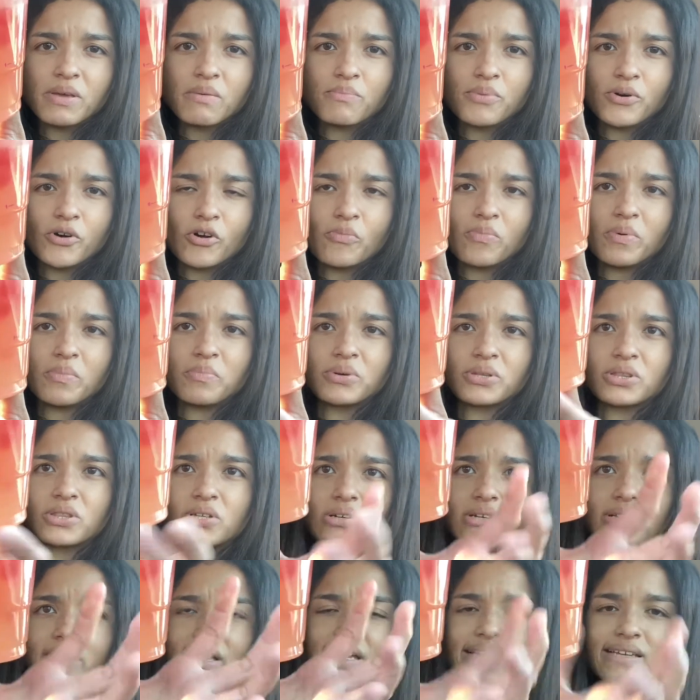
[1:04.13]
boba, but
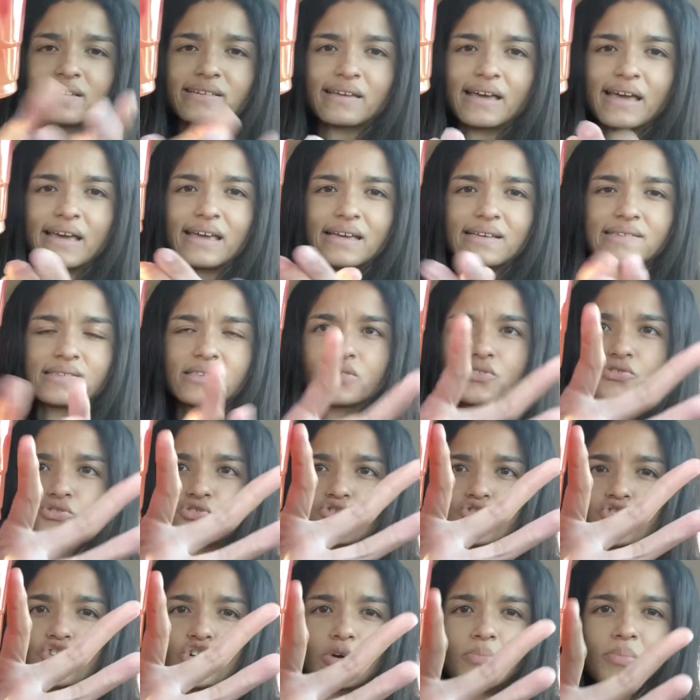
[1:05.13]
they're like, I guess, little
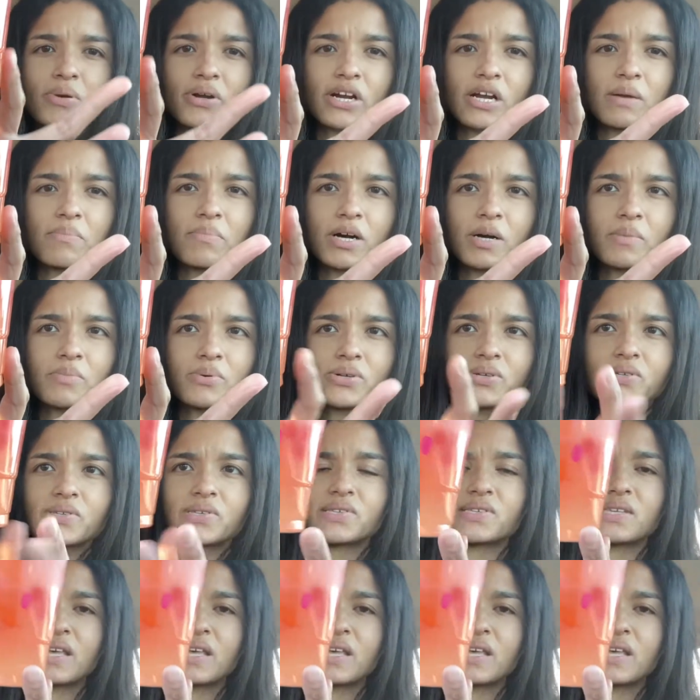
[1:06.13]
strawberry bubbles.